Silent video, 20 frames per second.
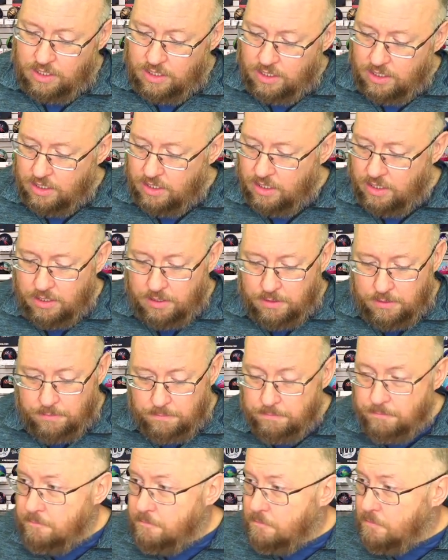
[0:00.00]

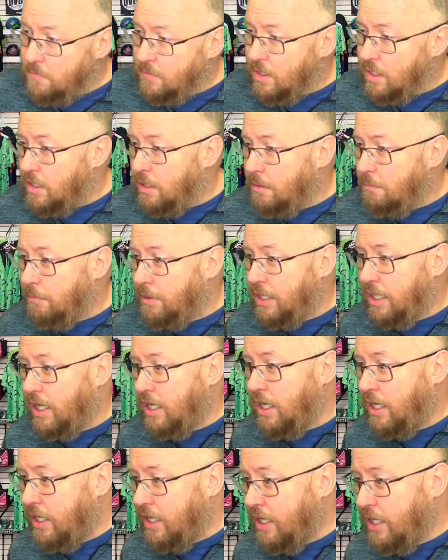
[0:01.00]
But
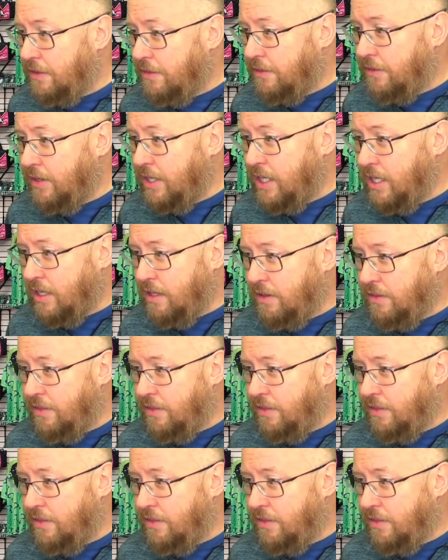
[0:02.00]
I think